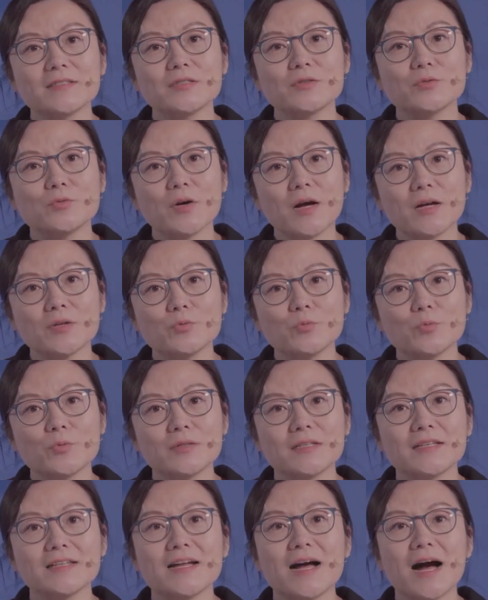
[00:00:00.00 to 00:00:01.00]
the structural
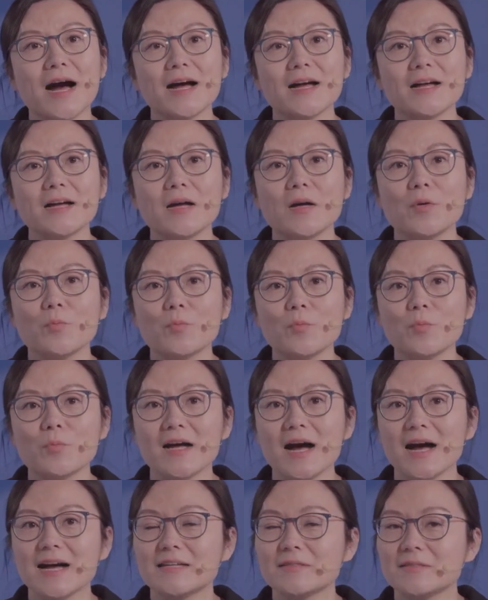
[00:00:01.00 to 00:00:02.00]
design,
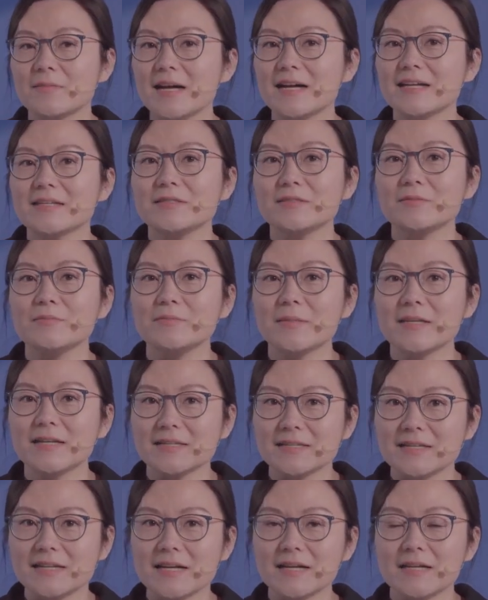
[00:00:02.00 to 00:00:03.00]
provides better
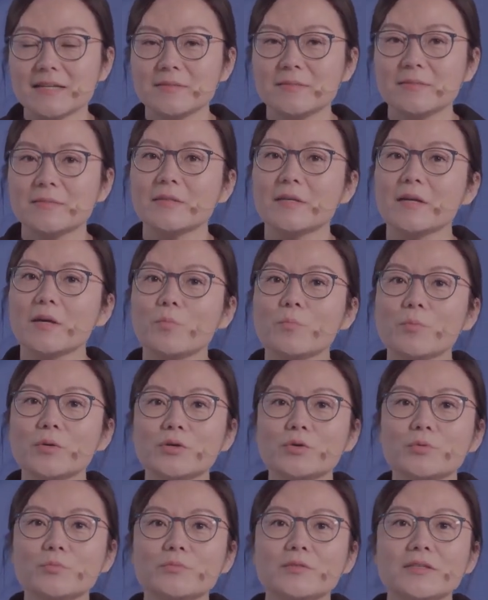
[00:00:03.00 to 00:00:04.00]
stability,
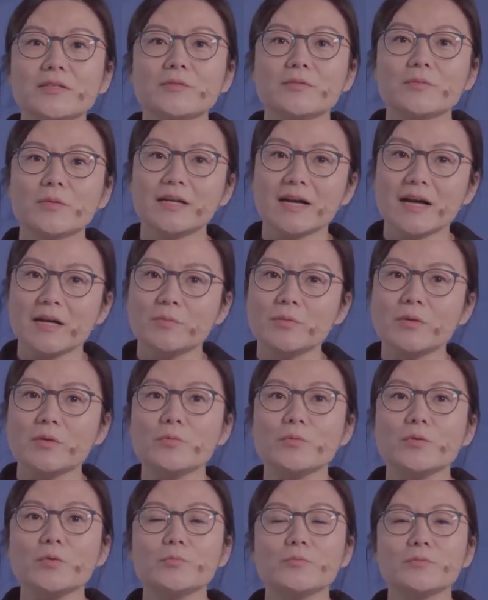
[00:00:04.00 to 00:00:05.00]
reduces
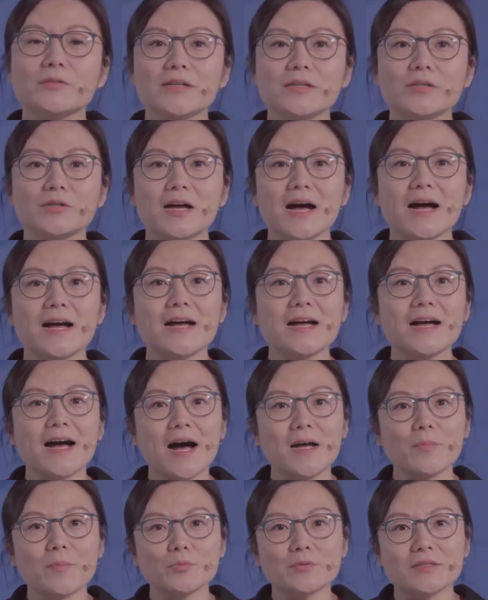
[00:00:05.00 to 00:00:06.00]
material usage and
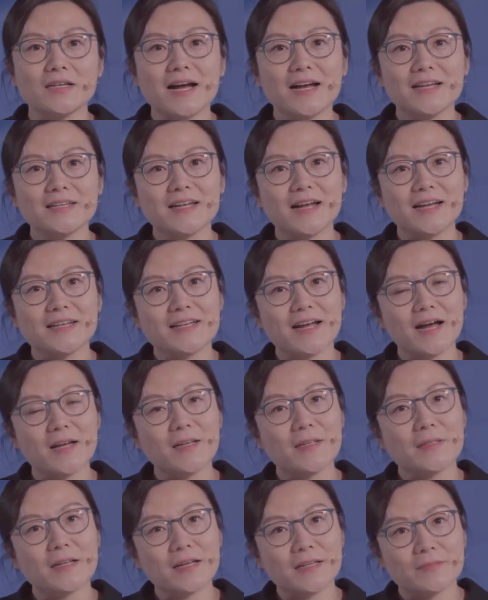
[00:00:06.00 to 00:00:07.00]
enables easy
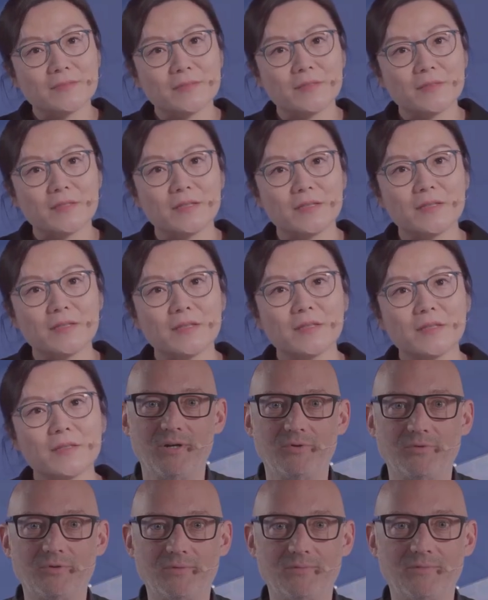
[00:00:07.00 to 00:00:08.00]
assembly. The
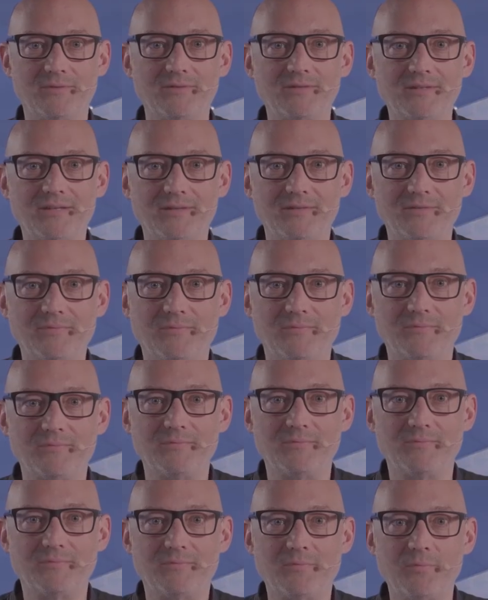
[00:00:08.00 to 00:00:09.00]
larger the
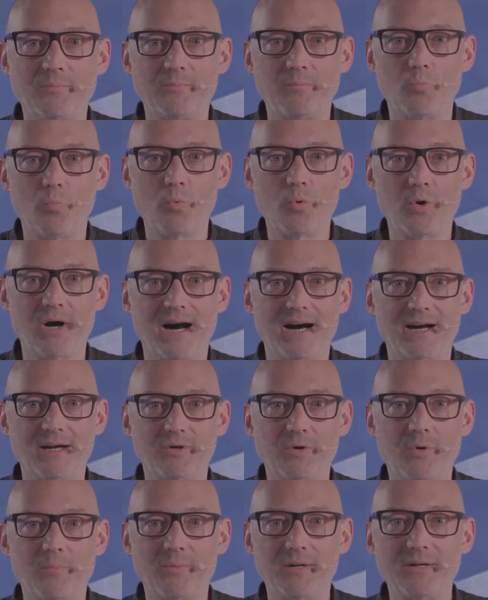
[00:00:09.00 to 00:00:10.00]
systems, the more
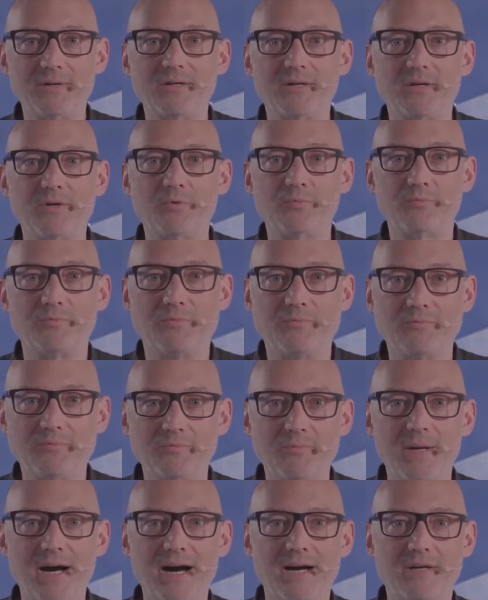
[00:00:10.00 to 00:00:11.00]
economic the use
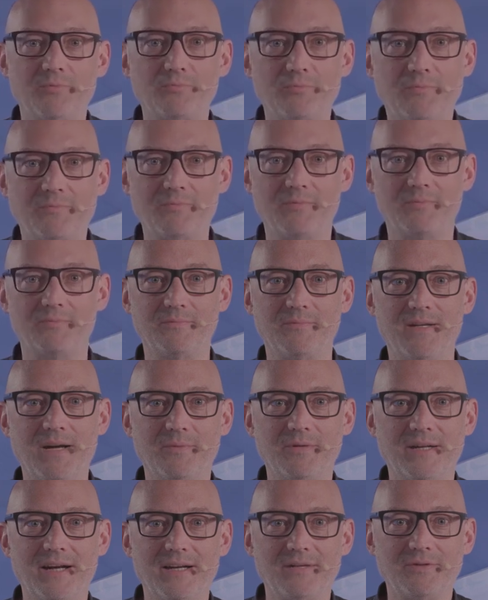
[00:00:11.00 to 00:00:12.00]
of pile-driven
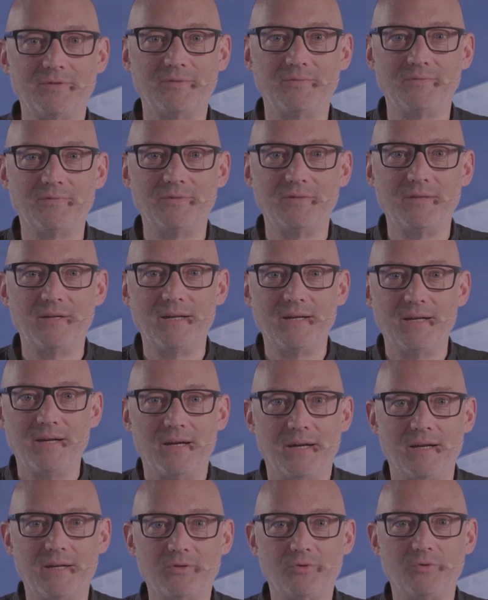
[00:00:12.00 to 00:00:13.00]
foundations.
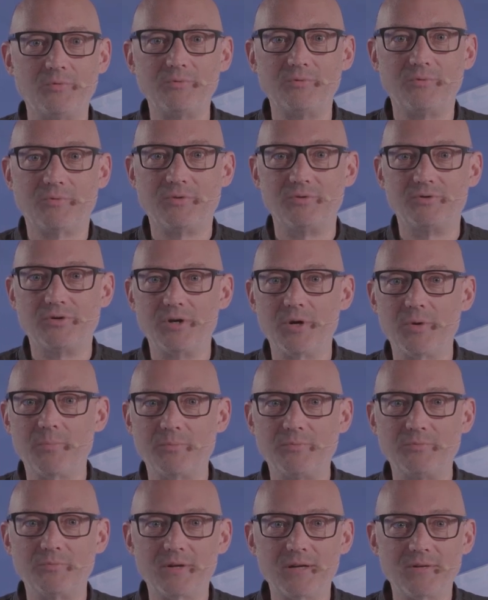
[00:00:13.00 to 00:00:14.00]
Due to the
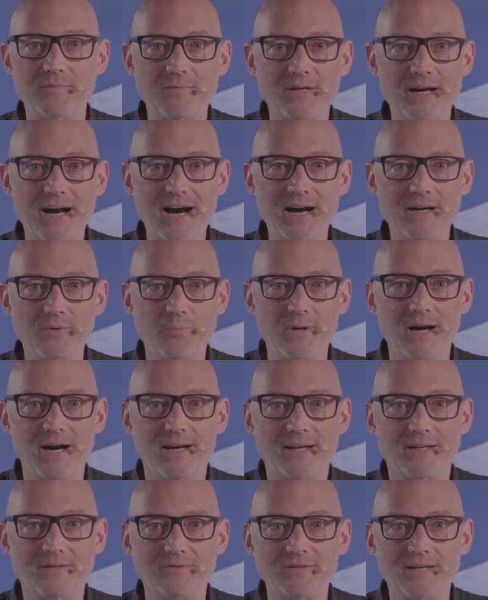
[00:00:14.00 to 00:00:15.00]
geometry of the
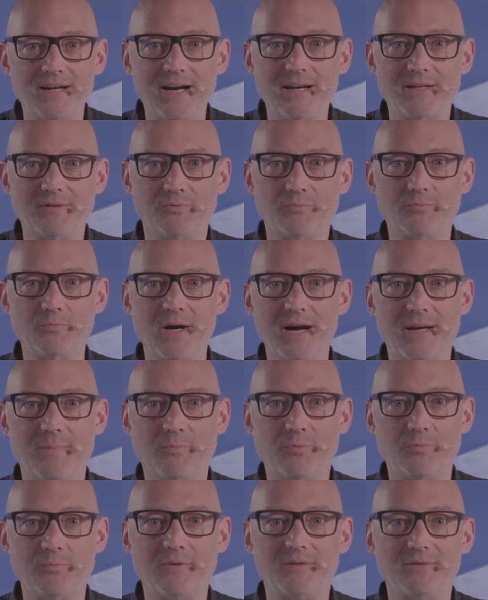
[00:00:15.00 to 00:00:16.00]
NRAC, standard
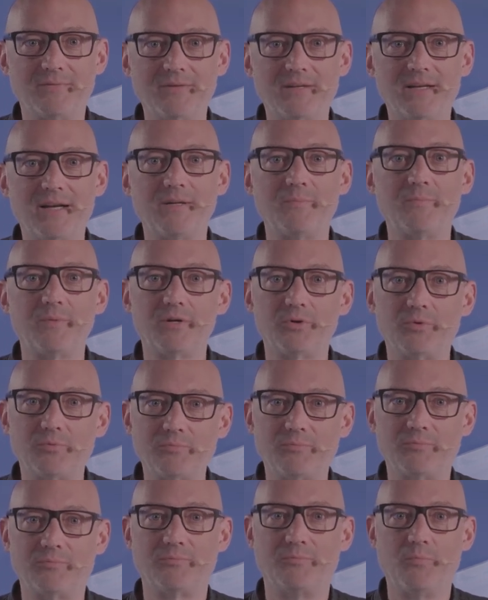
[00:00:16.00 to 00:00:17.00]
RAM units can be
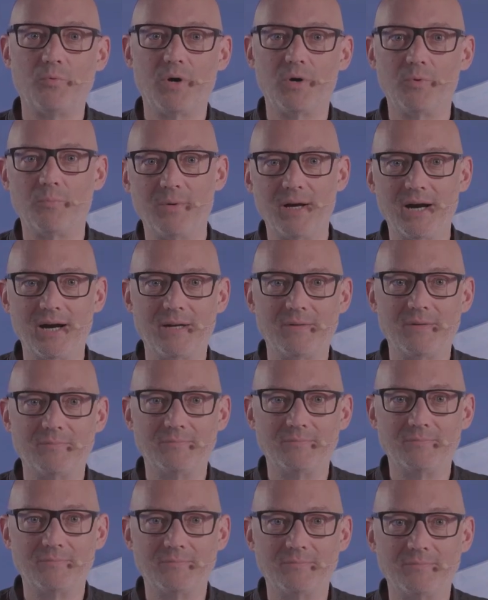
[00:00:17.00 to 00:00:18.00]
used for our piles.